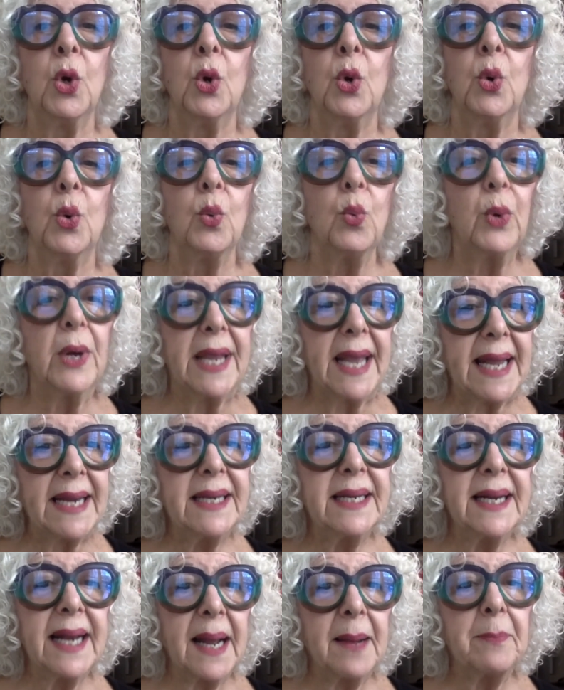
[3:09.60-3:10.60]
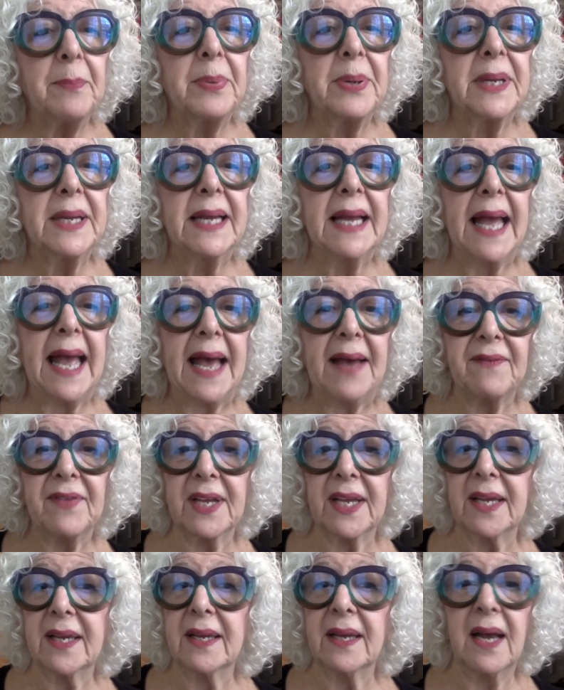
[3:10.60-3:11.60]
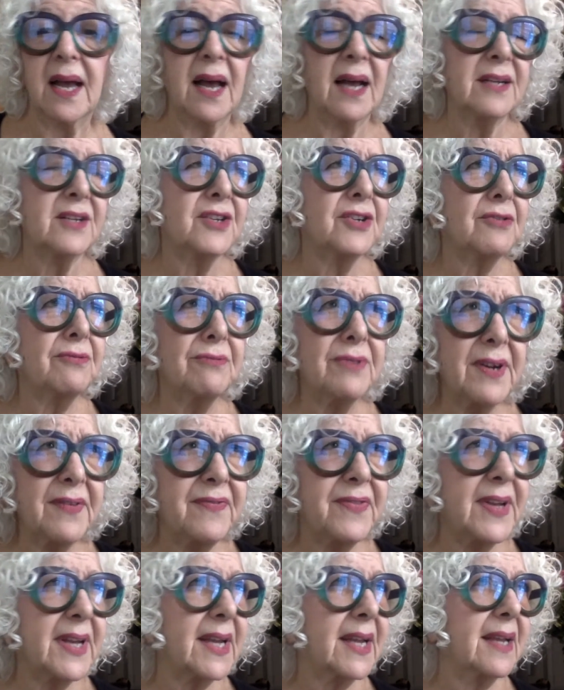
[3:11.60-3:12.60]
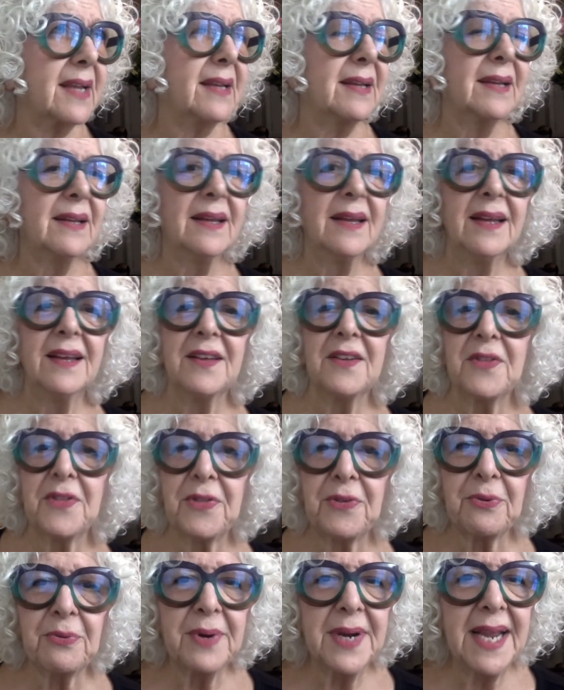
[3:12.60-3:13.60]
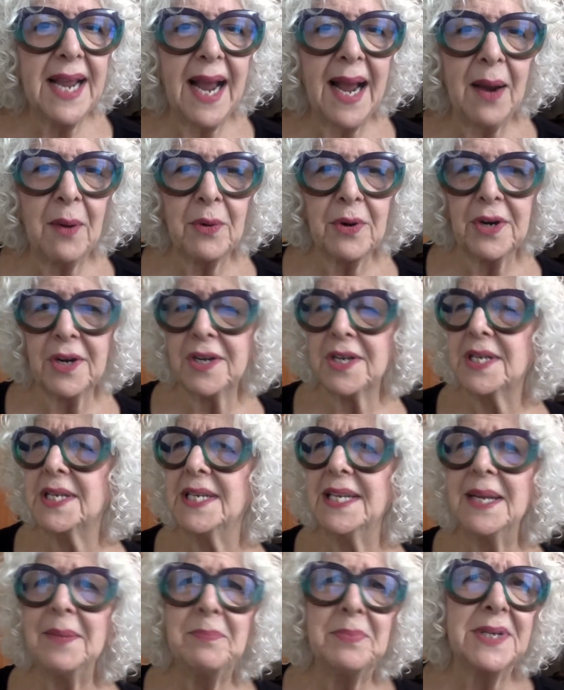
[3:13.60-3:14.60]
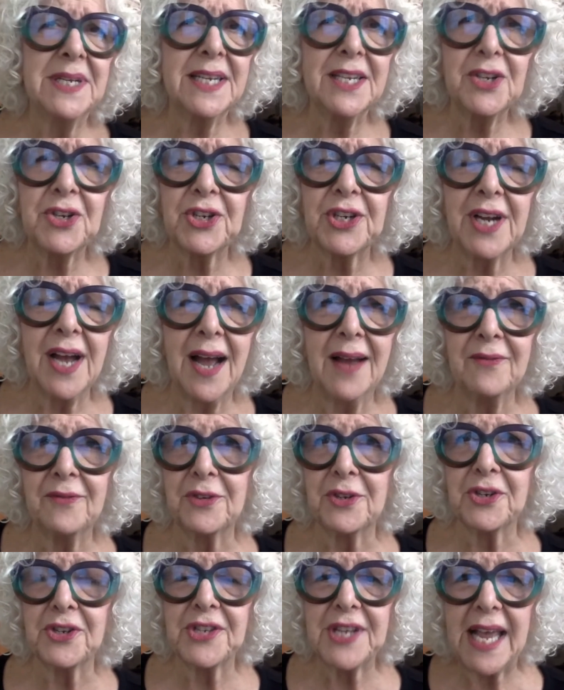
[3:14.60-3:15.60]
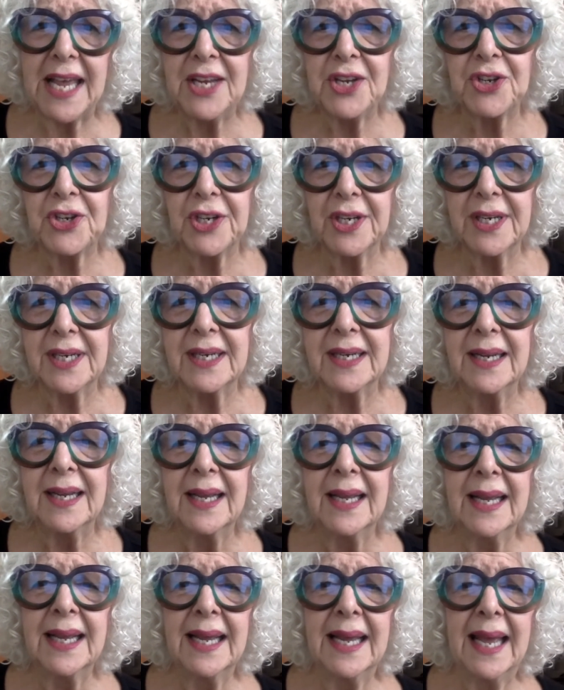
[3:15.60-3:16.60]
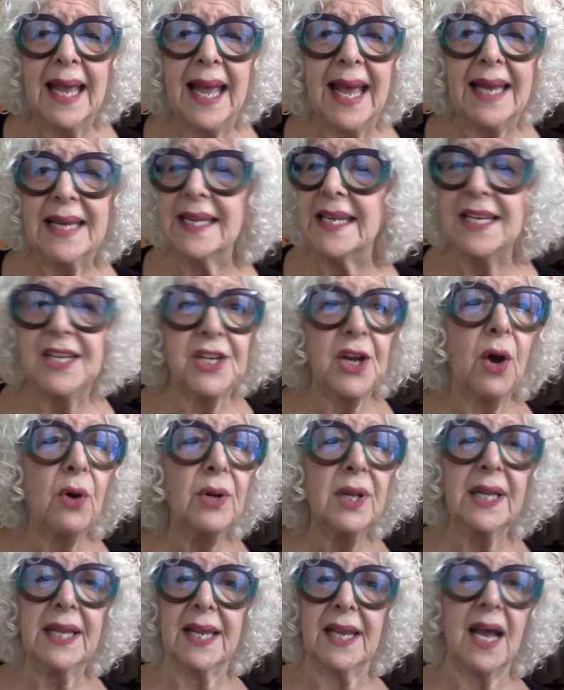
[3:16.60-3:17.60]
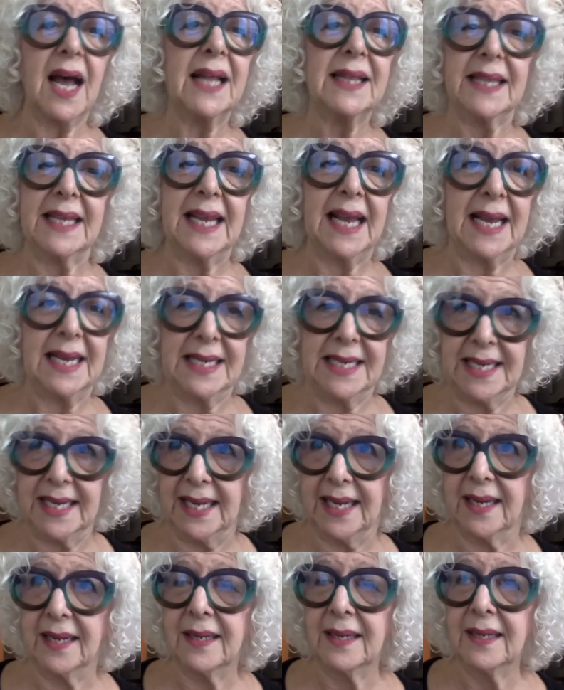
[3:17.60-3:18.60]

We ended up having a terrific 3-hour deep dish conversation, and he totally got the idea,